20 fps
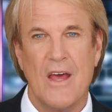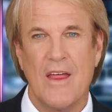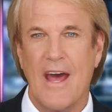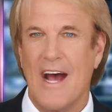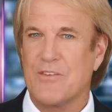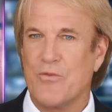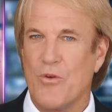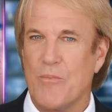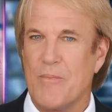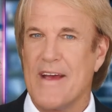
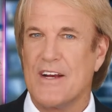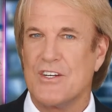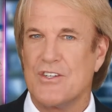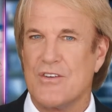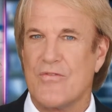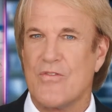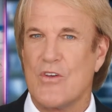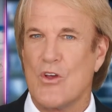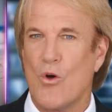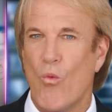That's what makes
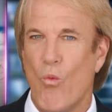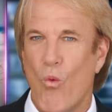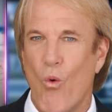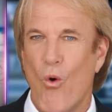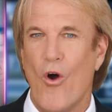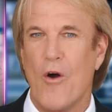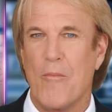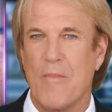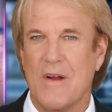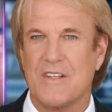you feel
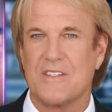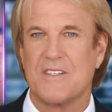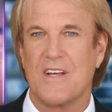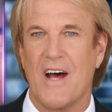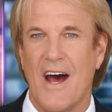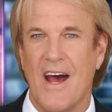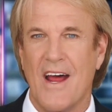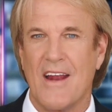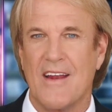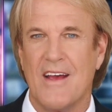warm
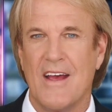inside.